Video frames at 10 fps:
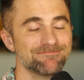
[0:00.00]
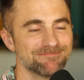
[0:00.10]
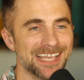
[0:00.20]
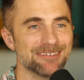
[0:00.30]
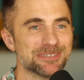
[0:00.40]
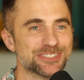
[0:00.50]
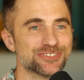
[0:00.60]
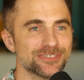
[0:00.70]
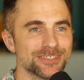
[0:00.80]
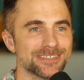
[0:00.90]
Yeah, it's
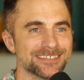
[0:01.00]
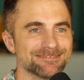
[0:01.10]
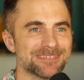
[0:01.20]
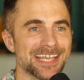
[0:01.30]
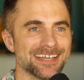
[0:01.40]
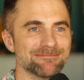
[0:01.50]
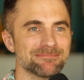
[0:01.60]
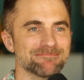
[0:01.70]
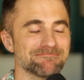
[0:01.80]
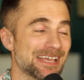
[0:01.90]
true. Yeah.
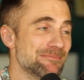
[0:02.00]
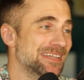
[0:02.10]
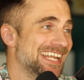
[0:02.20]
I